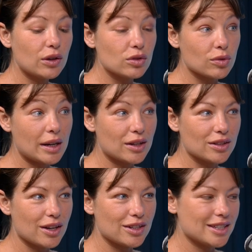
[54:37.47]
It feels real
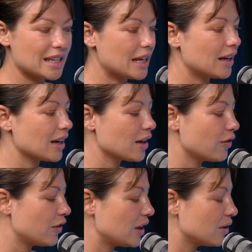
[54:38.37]
though, doesn't it? Like it
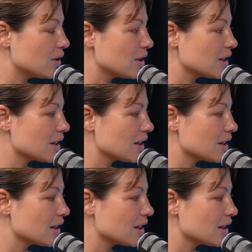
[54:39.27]
feels.